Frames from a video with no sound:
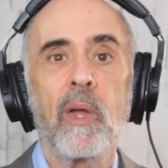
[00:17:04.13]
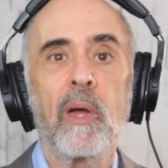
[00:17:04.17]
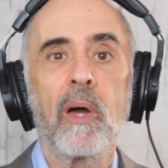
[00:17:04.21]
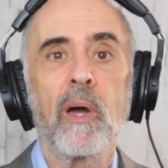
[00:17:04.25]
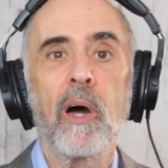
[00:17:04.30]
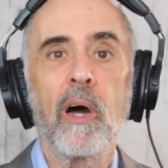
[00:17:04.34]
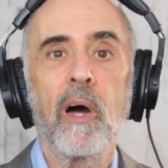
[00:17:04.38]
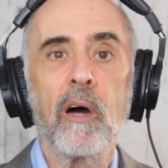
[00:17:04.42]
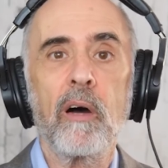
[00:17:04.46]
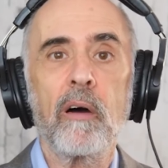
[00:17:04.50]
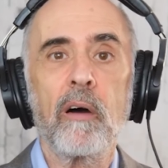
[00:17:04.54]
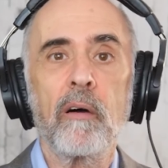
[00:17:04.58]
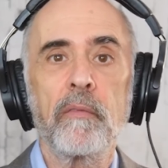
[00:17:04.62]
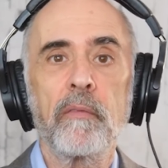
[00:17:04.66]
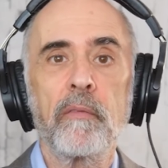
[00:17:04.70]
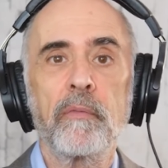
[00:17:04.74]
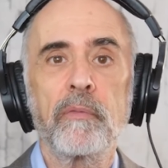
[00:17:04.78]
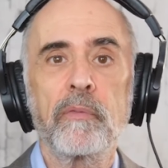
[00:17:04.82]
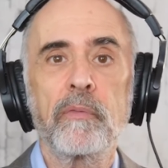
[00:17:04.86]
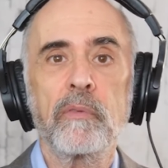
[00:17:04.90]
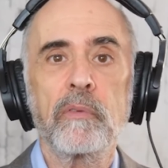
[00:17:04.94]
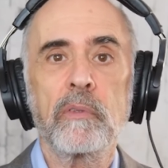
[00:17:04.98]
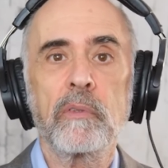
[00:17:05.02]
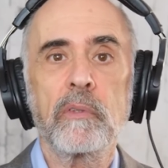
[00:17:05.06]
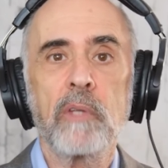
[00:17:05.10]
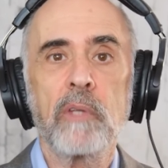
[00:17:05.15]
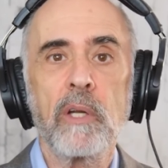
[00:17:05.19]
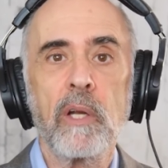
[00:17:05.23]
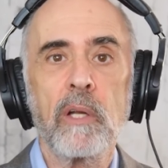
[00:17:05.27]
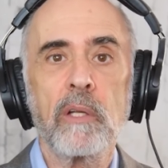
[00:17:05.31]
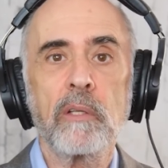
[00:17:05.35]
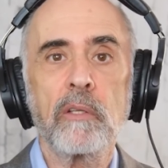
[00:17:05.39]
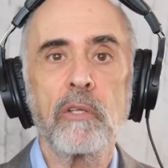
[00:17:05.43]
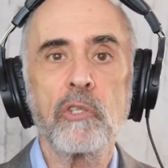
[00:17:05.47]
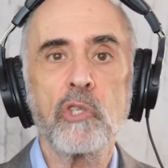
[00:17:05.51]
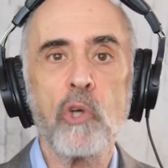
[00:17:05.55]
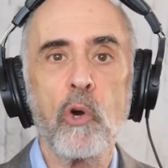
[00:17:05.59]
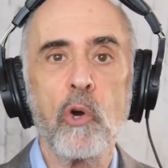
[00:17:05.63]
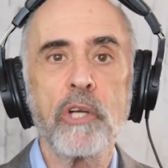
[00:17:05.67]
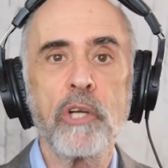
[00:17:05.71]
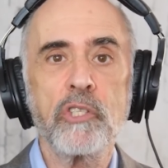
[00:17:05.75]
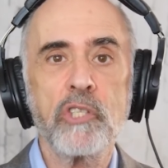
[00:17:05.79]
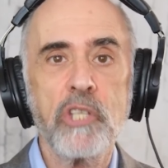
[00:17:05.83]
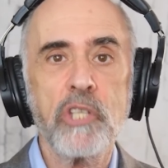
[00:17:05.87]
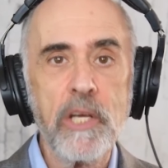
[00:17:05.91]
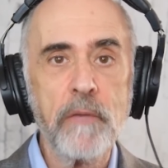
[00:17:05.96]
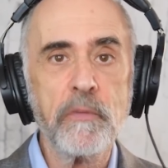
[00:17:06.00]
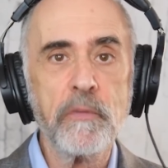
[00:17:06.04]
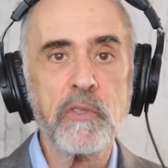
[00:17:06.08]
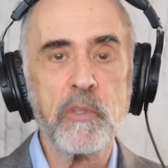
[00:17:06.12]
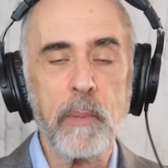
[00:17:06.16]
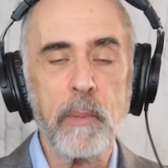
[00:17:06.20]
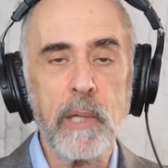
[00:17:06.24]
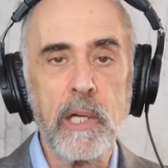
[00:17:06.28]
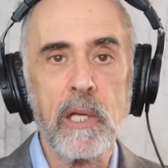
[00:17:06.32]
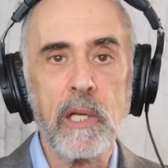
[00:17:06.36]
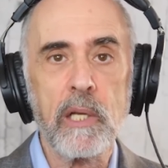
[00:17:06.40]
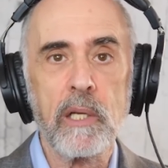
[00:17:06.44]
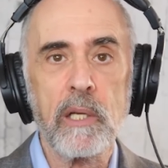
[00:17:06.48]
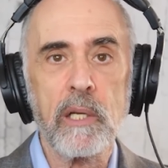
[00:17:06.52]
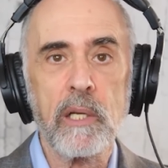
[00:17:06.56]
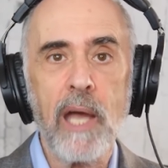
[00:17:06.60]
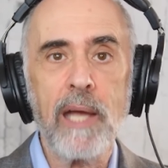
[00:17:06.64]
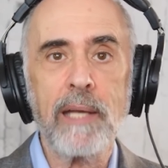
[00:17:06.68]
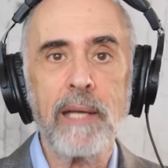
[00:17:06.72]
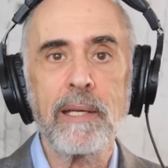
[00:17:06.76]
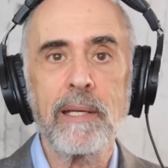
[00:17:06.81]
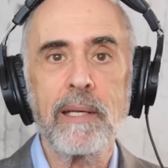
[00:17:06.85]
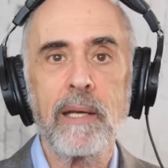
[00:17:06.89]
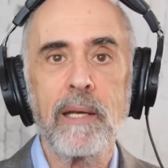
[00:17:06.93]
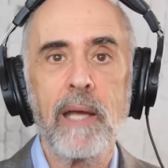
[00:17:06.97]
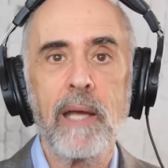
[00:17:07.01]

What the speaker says: of the Joint Chiefs meeting. And